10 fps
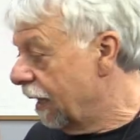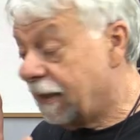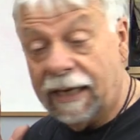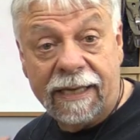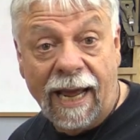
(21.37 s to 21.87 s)

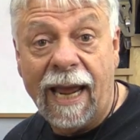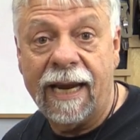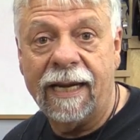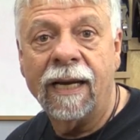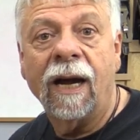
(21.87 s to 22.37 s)

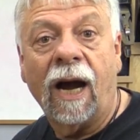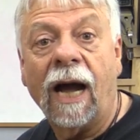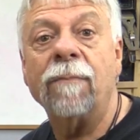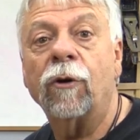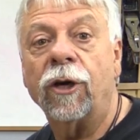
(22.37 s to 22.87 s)
Today,
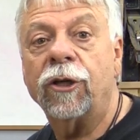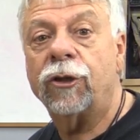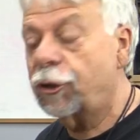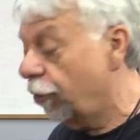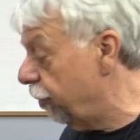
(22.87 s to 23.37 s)
I'm going to
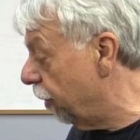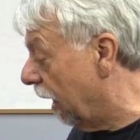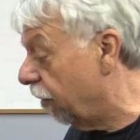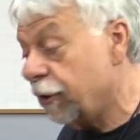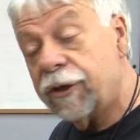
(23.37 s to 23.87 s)
show you
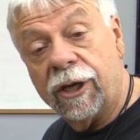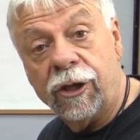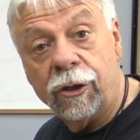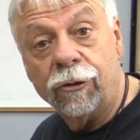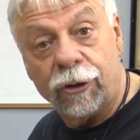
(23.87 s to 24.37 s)
how you can
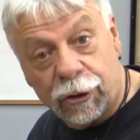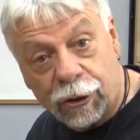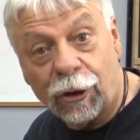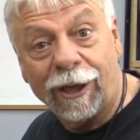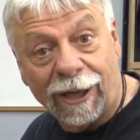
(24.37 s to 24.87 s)
use
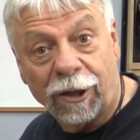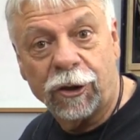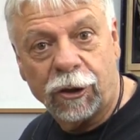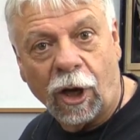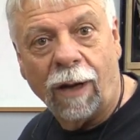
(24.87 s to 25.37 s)
circular
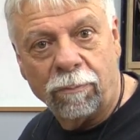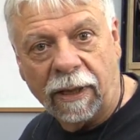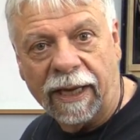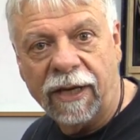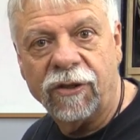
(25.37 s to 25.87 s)
saw
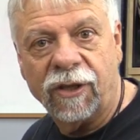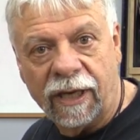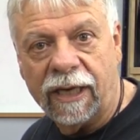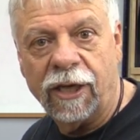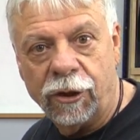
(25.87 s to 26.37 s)
blades
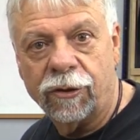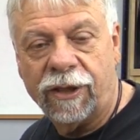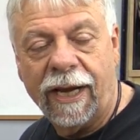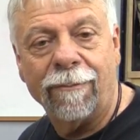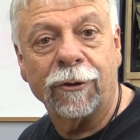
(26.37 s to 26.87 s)
in your
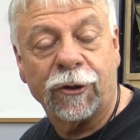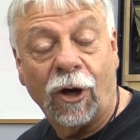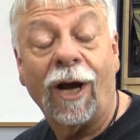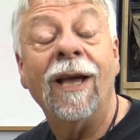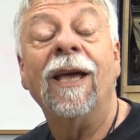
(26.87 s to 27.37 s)
table saw